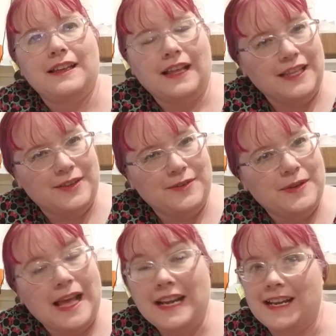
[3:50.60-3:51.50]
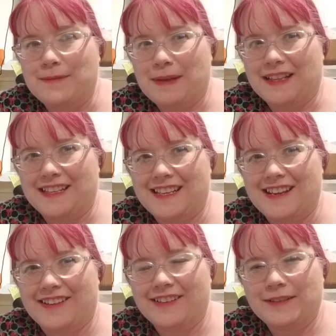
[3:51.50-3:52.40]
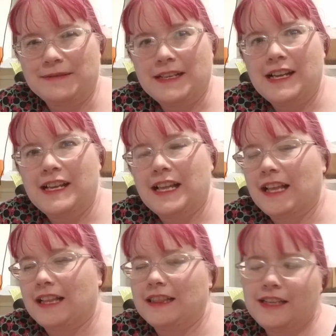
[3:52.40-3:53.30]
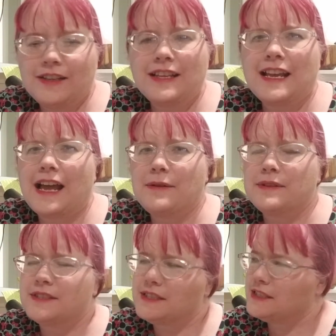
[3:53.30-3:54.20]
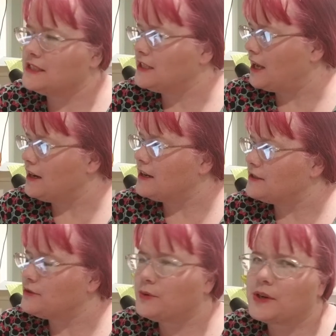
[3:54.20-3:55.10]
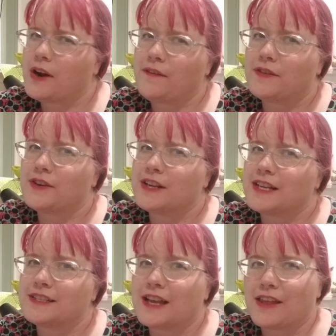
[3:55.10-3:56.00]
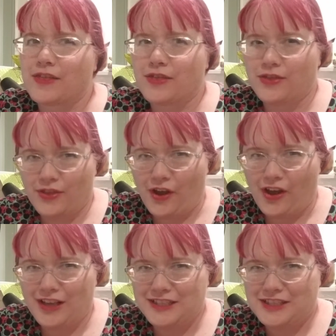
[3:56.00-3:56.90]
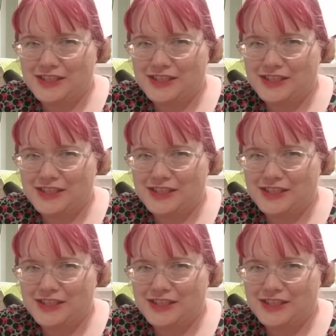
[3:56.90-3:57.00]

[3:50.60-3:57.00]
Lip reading: Hello, Editing Melody here. Clearly I was not as recovered as I thought,